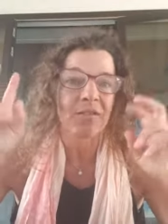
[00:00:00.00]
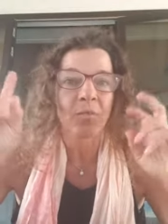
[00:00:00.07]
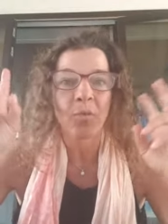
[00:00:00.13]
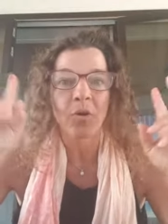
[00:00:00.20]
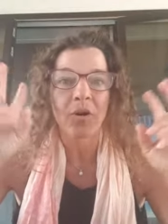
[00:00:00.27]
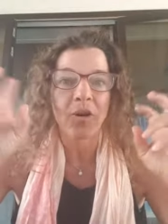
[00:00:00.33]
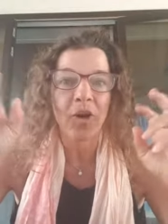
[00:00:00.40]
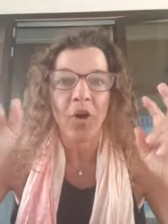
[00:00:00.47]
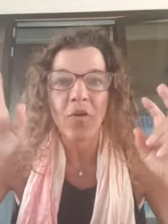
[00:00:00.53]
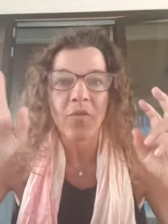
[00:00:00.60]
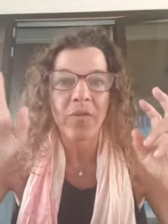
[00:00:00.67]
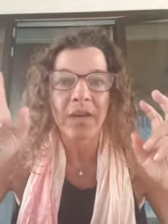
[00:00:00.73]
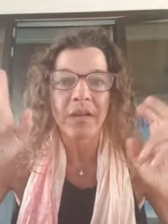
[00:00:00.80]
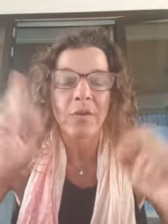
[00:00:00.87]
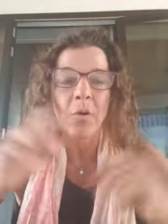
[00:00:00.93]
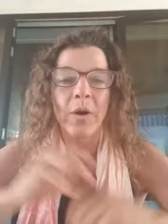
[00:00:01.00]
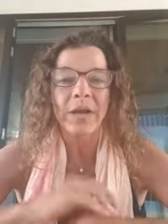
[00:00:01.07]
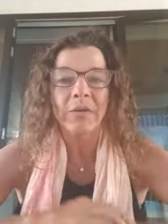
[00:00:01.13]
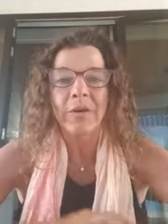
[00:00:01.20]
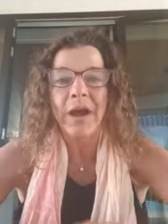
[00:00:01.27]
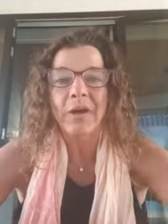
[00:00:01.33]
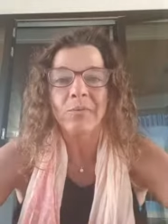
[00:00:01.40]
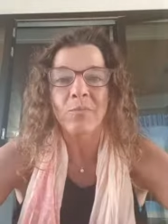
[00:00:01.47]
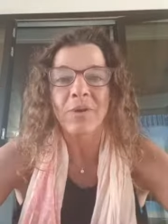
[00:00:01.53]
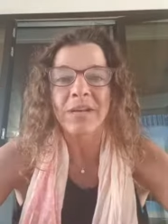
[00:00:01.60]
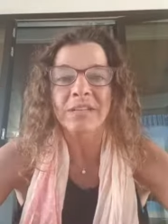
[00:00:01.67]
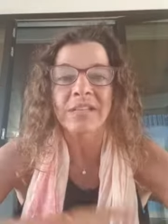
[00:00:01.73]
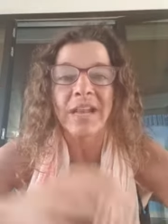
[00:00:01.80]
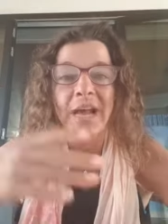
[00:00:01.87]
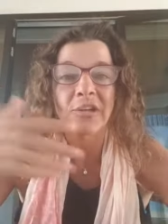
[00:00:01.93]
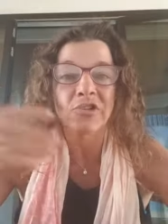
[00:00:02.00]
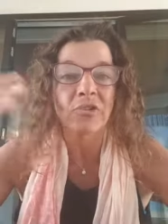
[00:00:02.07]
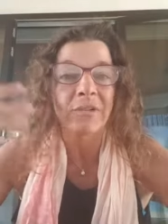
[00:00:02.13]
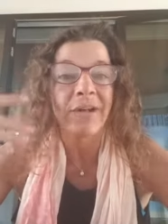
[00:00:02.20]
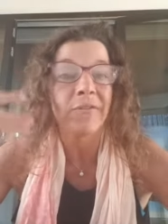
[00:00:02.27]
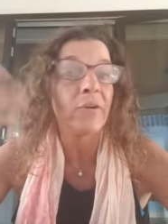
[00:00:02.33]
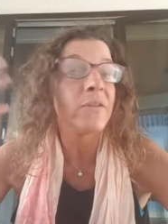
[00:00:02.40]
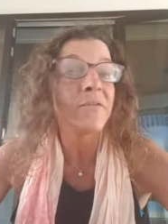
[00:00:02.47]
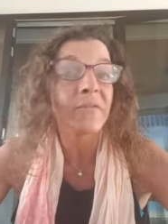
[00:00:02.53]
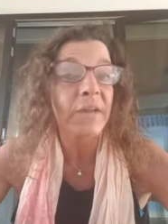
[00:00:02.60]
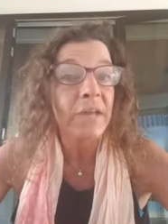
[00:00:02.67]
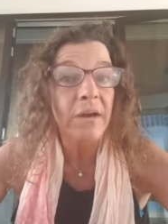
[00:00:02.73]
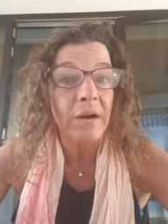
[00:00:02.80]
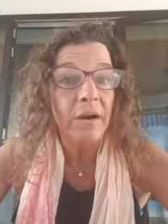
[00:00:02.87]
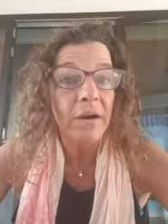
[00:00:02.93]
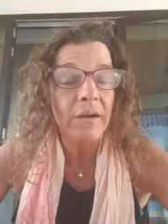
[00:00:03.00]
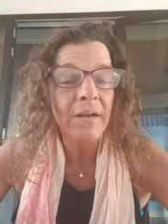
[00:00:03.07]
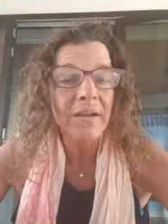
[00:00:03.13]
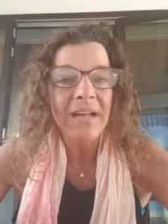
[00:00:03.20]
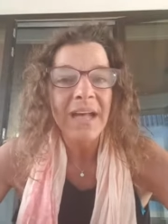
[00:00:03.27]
the word covid going around brings an extra level of fear